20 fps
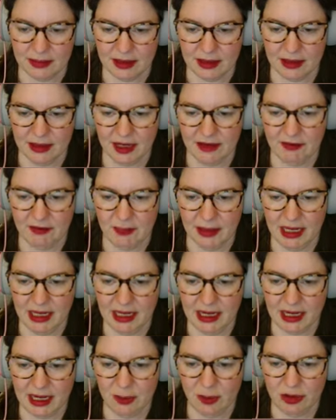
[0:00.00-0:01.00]
Like
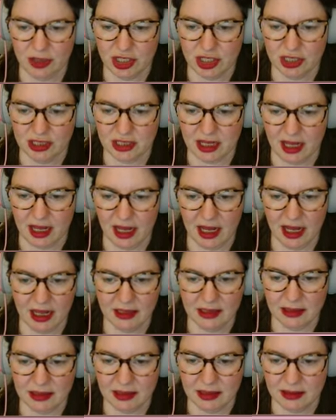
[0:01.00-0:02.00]
repeatedly watches
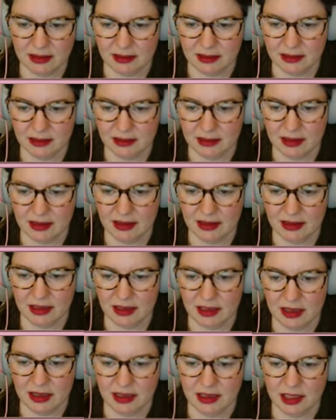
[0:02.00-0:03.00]
Cars.
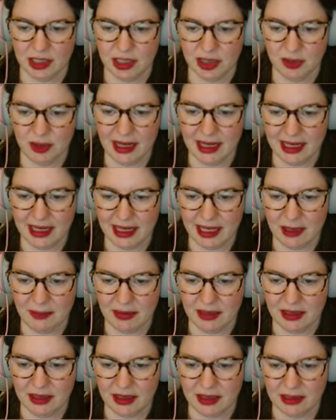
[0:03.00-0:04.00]
Do I
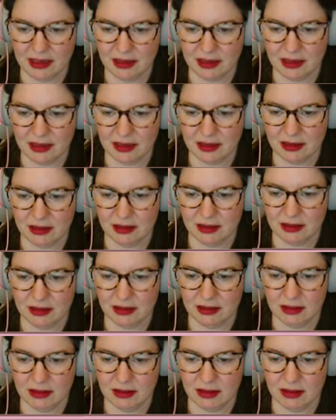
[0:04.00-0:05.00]
keep this,
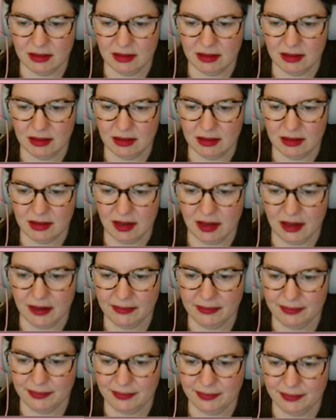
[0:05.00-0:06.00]

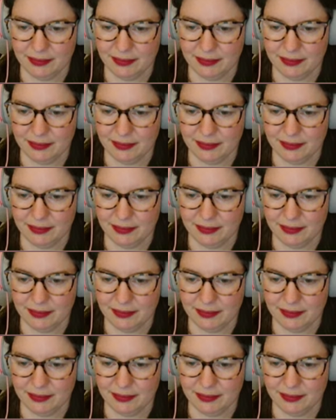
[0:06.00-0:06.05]
do